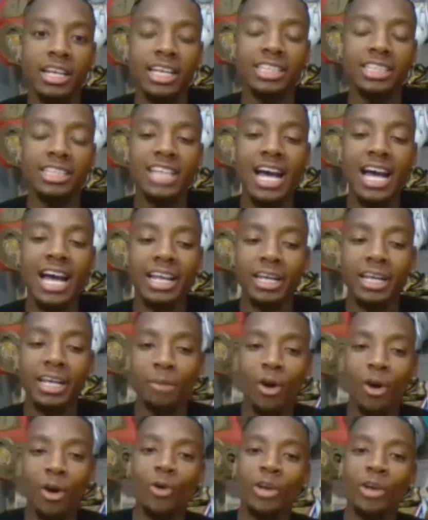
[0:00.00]
it's not
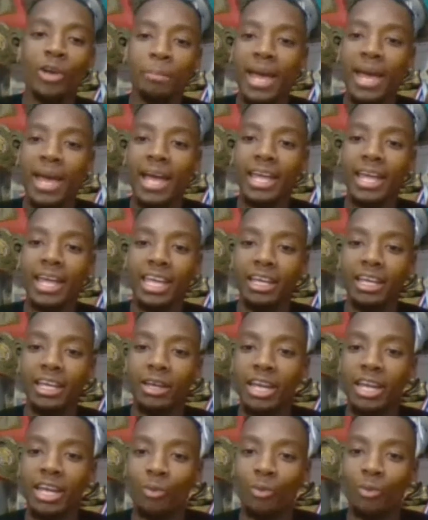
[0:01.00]
him holding back
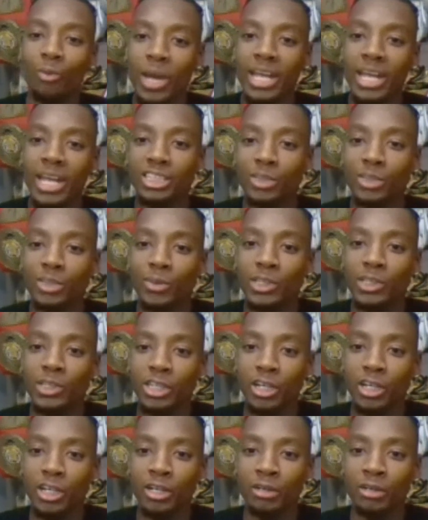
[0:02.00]
and waiting to
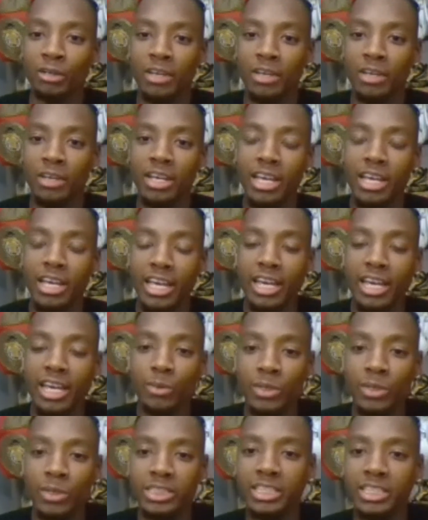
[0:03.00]
reserve. There
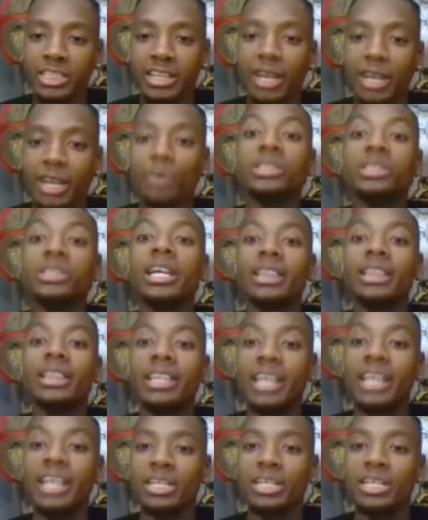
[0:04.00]
was
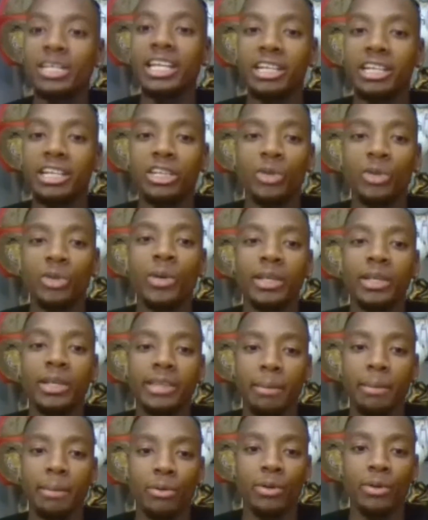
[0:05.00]
nothing else that he could do at
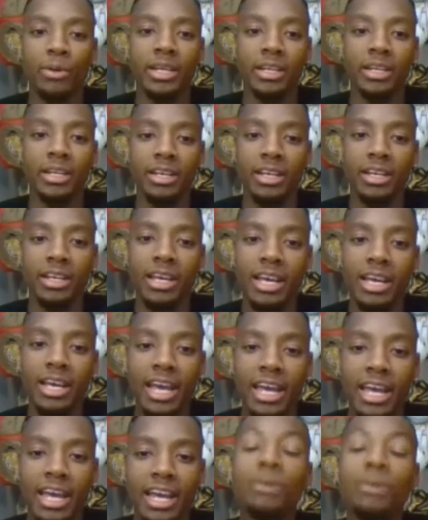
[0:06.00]
that point.
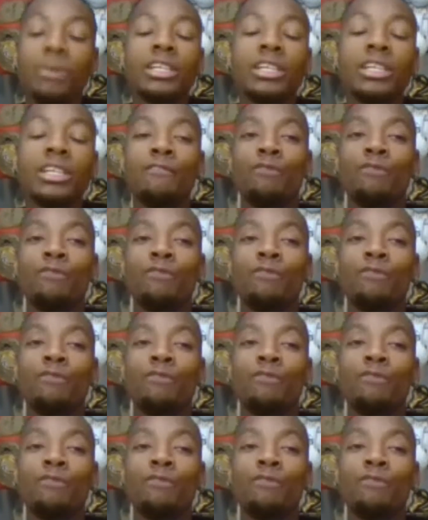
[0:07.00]
And that was in